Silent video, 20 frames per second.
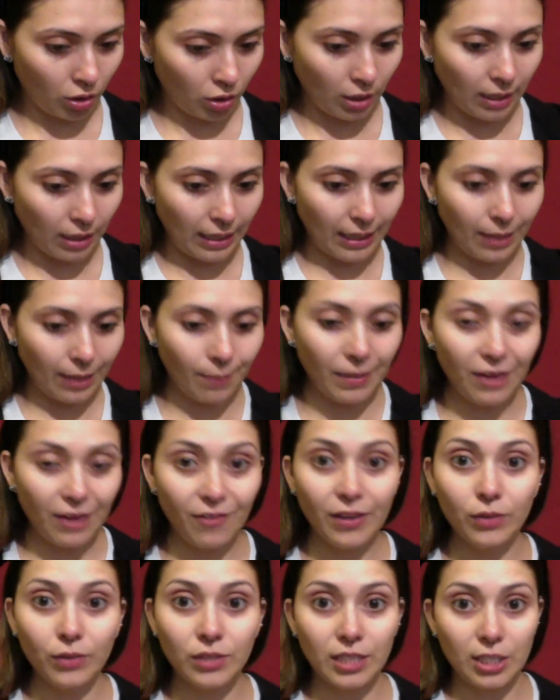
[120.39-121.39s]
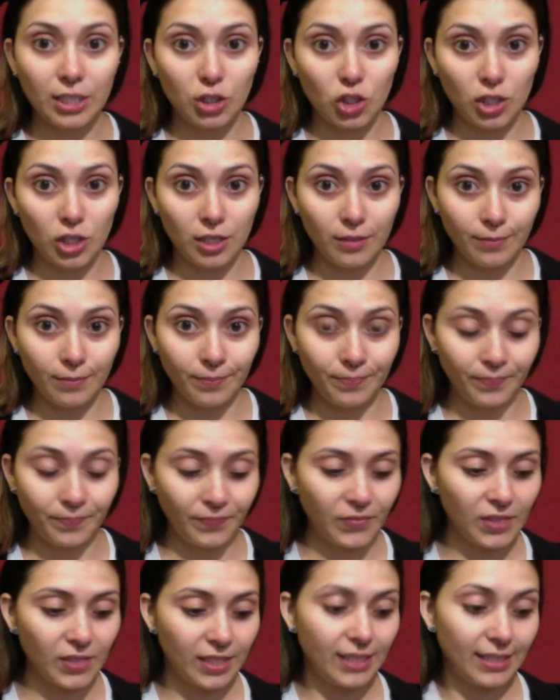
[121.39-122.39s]
get my foundation.
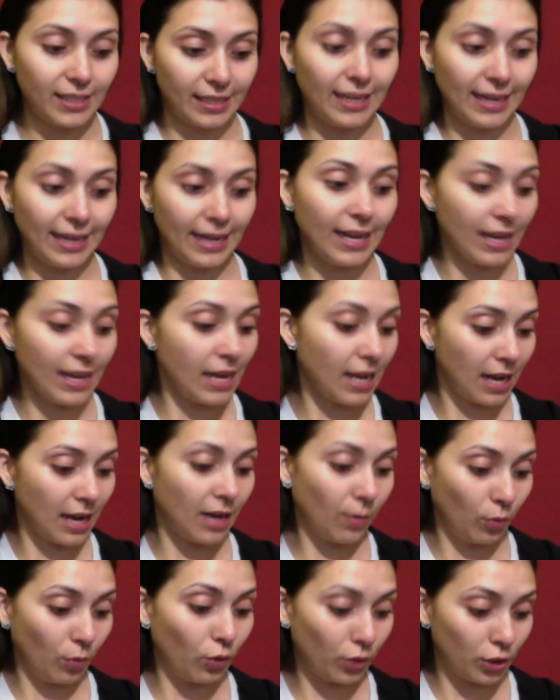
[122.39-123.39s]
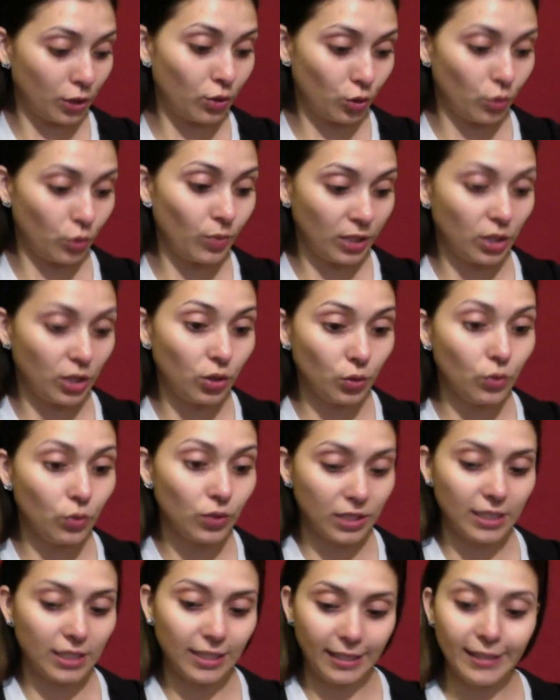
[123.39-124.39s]
Today I'm going to be
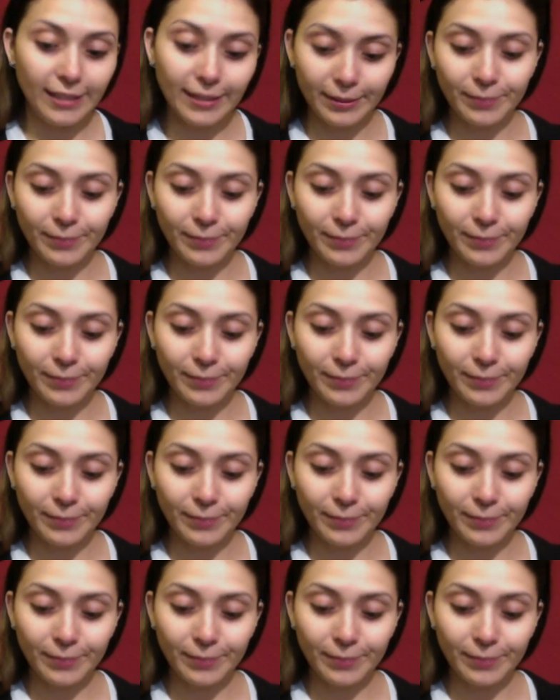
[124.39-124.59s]
using